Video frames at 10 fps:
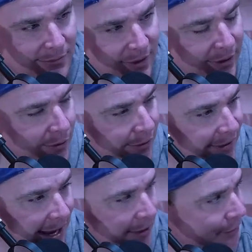the
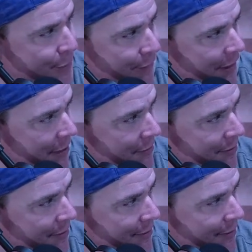Crusaders moved in.
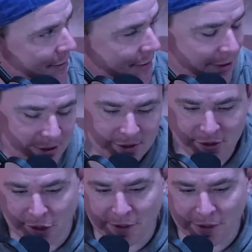Took